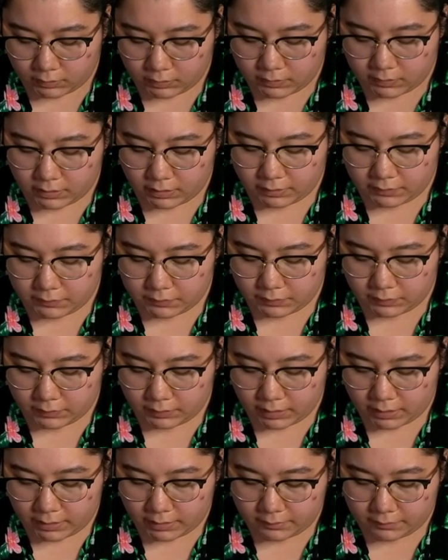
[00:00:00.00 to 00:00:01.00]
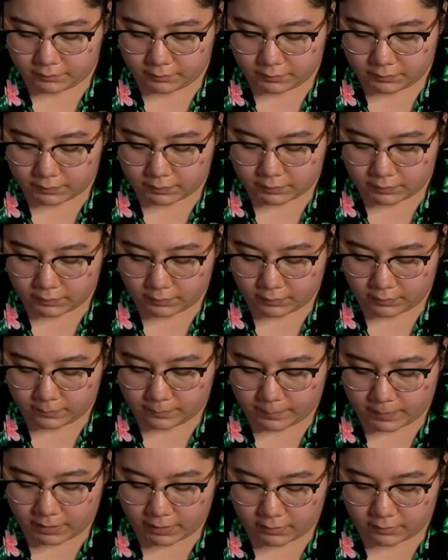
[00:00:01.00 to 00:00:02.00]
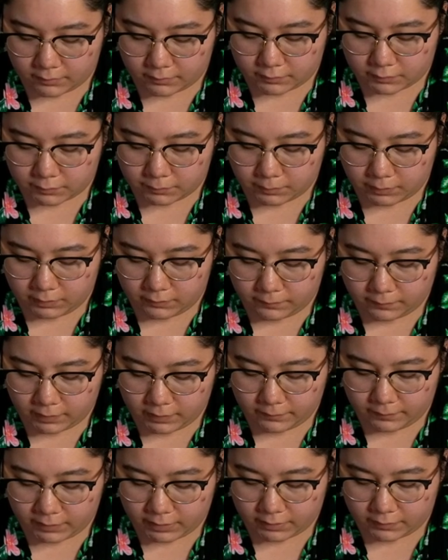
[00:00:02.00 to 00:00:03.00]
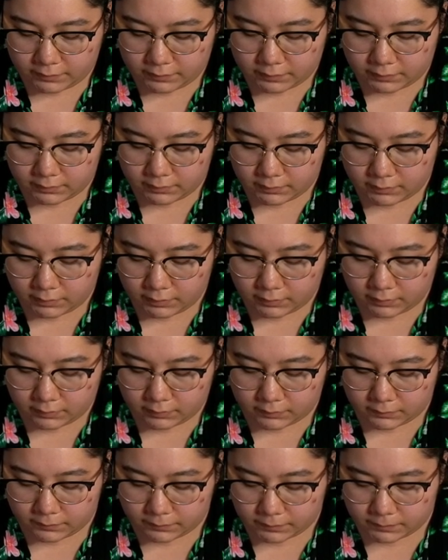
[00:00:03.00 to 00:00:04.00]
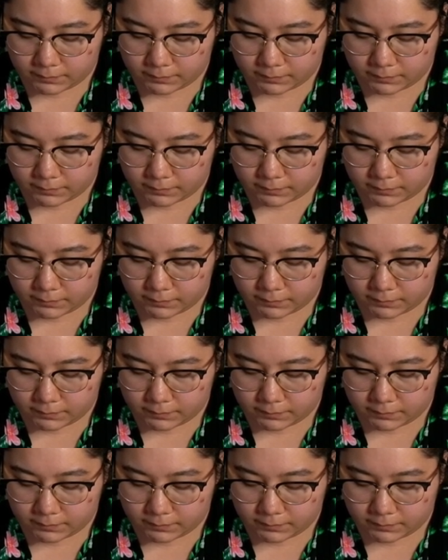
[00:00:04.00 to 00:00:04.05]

then I took out about 25,000 of...